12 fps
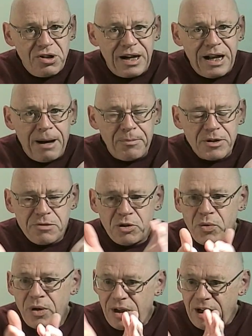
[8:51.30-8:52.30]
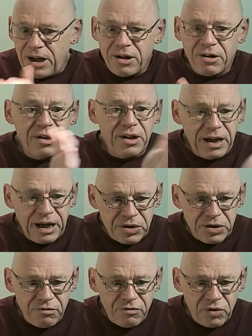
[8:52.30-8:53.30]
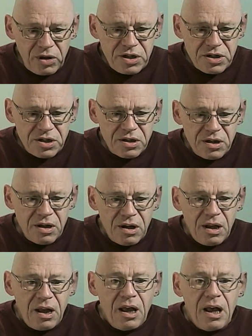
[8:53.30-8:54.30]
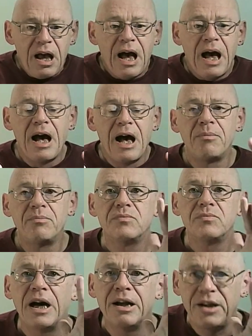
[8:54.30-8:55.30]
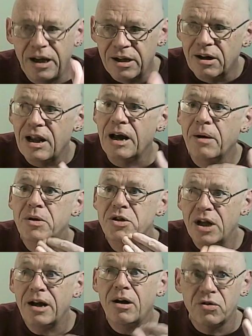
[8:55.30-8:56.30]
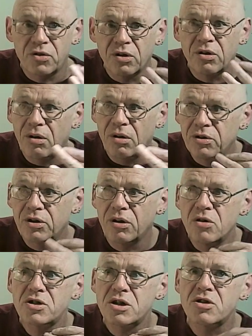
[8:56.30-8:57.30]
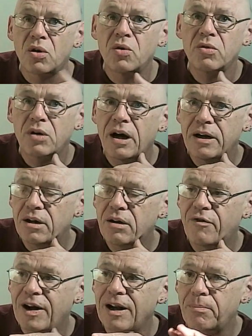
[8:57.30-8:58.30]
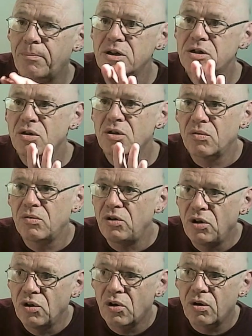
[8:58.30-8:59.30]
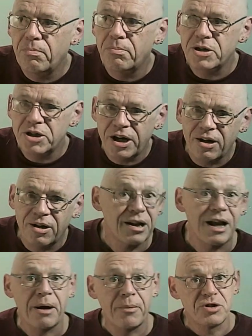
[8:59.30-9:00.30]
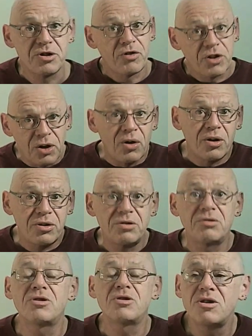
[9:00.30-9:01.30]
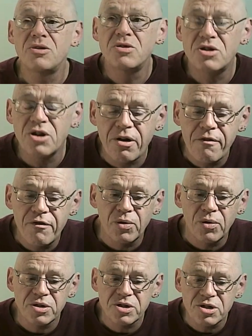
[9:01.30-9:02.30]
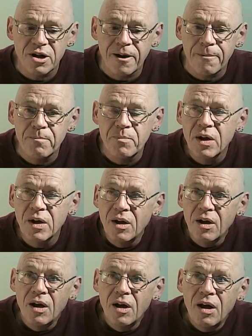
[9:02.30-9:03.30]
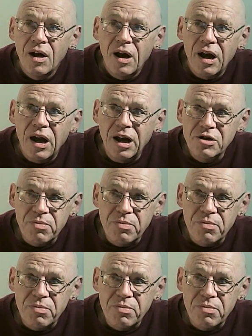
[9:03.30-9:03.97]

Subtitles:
that happens between the inner and the outer voice. And the inner language then undergoes its own kind of development. So your particular language of thought, to use Jerry Fodor's term, is